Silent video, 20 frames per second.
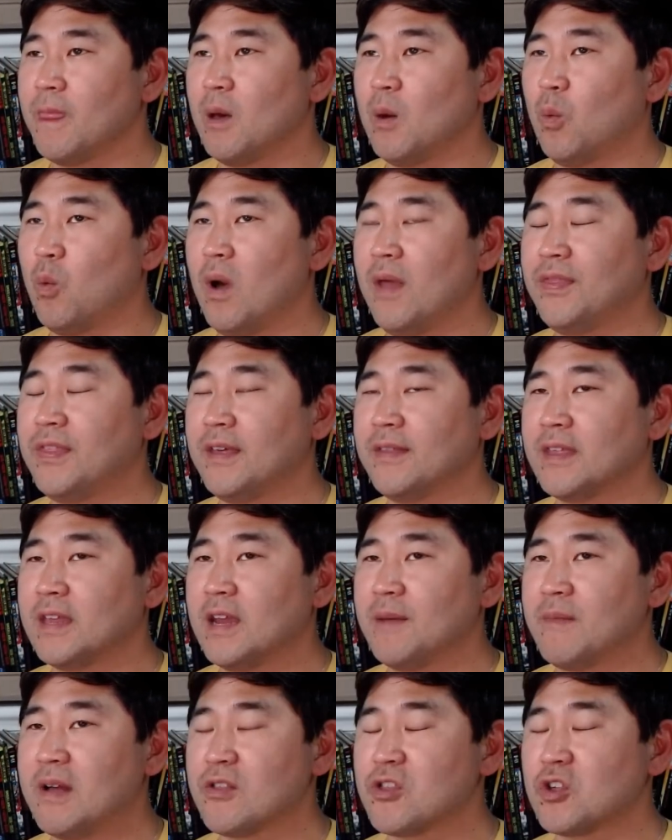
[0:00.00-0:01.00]
One thing that
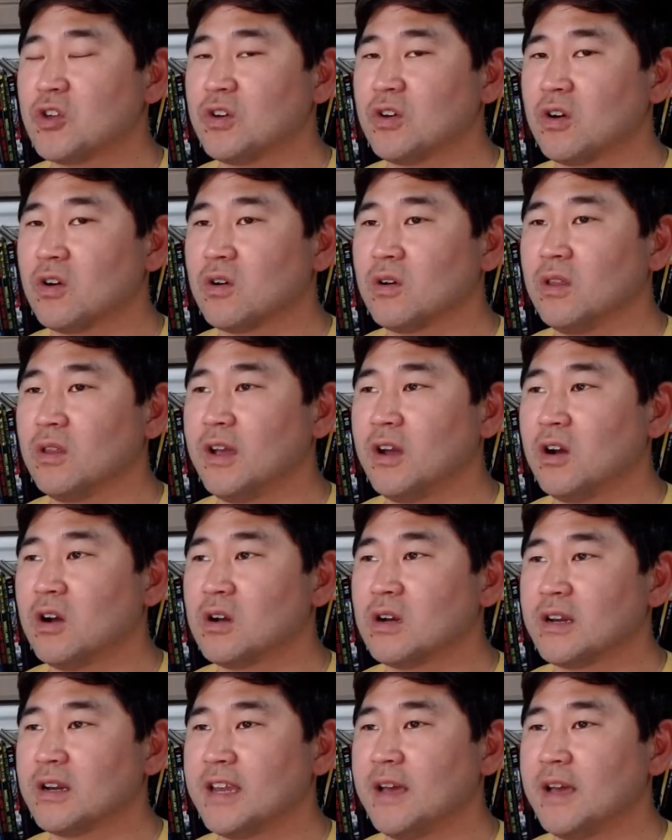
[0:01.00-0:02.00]
I mentioned
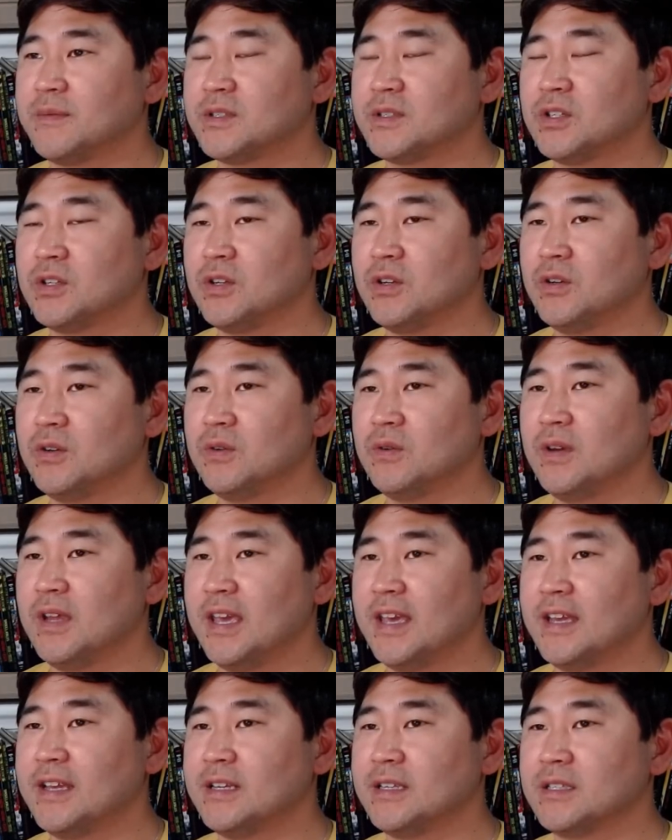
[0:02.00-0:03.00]
earlier, Neptune
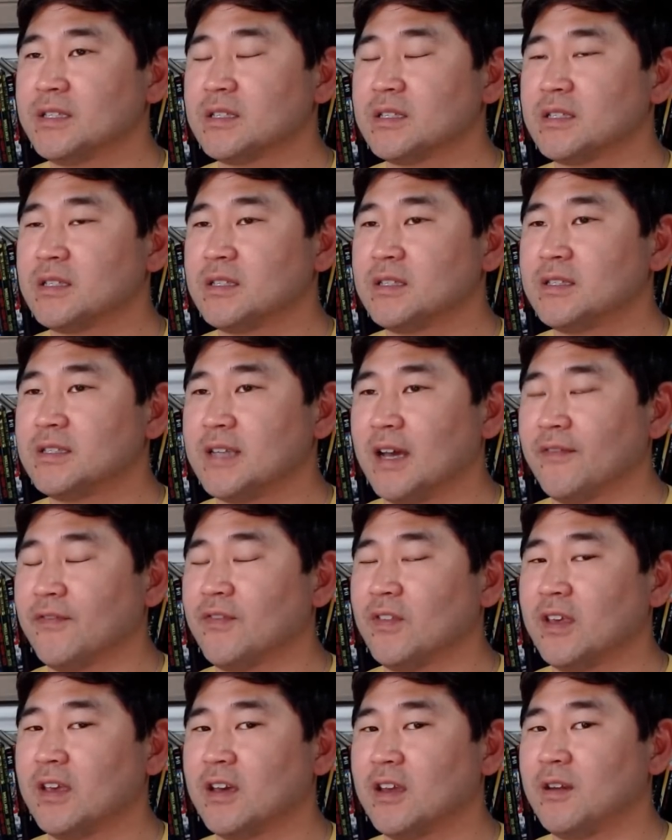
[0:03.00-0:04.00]
is
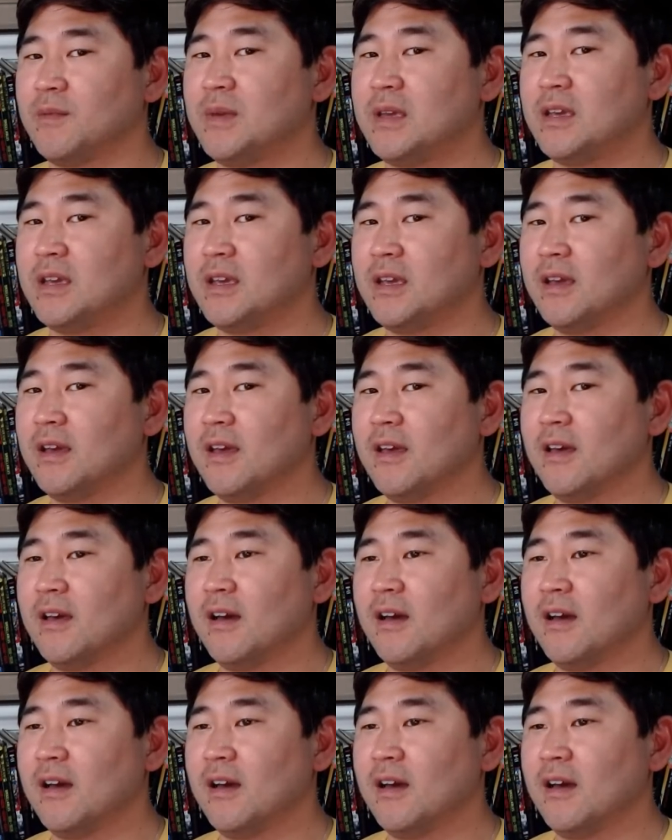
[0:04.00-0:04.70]
definitely going to be